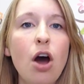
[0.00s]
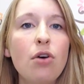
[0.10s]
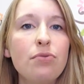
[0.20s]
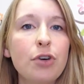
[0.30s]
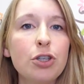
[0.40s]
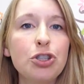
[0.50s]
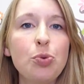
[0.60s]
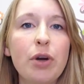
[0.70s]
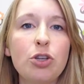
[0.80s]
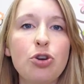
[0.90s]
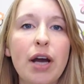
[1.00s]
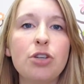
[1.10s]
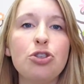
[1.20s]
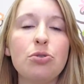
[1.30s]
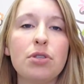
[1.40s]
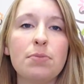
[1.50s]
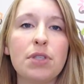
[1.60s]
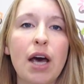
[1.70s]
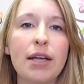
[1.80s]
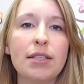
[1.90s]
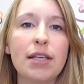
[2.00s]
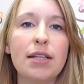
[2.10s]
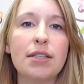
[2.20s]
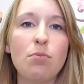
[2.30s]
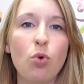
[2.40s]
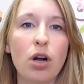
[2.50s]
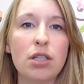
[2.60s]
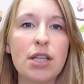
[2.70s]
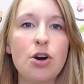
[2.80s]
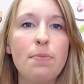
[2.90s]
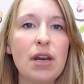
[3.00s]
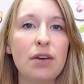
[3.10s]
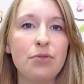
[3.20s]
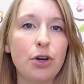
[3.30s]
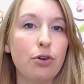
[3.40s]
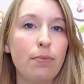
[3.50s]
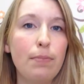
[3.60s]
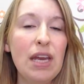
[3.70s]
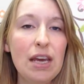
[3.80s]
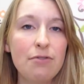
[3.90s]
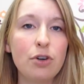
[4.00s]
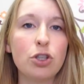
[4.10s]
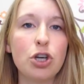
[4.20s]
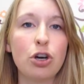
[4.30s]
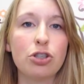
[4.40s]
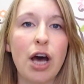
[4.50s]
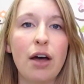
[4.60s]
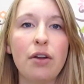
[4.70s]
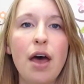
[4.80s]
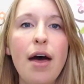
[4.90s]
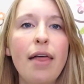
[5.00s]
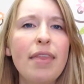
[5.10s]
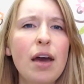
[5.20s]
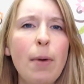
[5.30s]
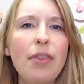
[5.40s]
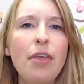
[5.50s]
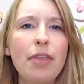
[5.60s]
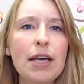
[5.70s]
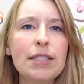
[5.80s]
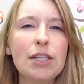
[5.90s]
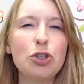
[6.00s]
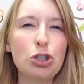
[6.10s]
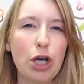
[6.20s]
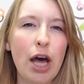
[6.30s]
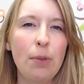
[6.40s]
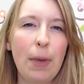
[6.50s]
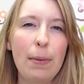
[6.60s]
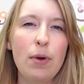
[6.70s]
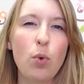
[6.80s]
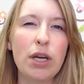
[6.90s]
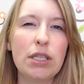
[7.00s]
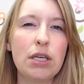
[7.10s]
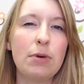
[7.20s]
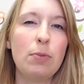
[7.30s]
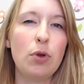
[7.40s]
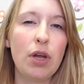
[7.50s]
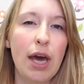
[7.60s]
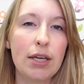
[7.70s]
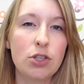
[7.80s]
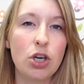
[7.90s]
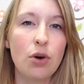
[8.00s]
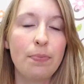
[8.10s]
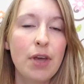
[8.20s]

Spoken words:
First, you want to try to choose some signs and some words that are meaningful to your child. Think about the things that your child may be wanting to communicate to you.